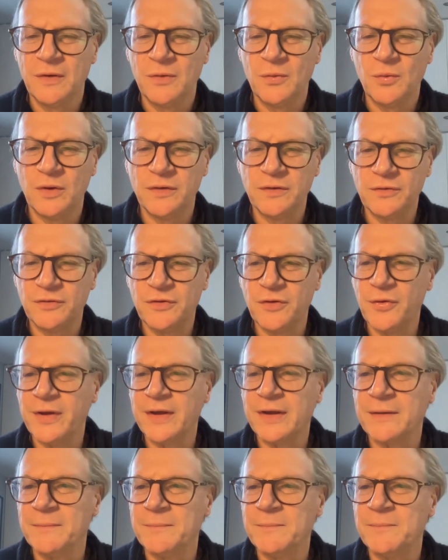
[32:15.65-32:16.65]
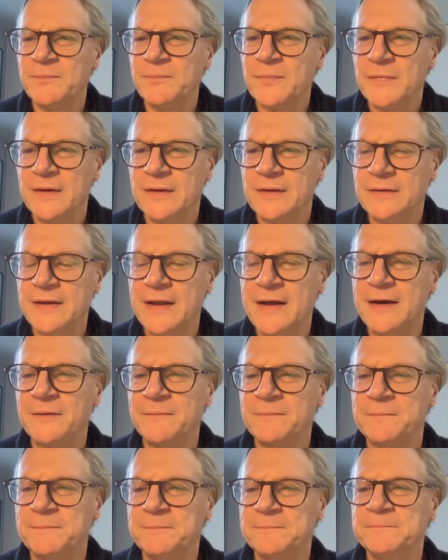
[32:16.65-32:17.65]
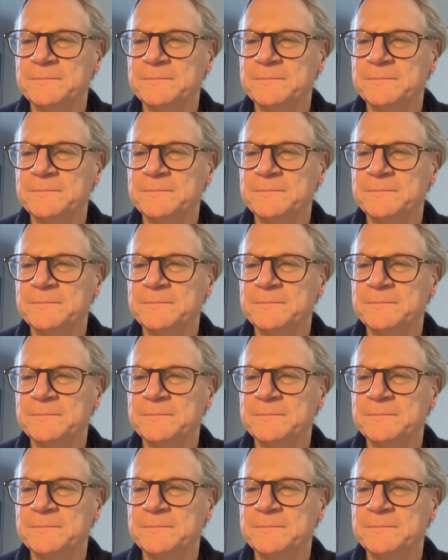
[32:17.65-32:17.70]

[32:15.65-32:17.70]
what you're doing now?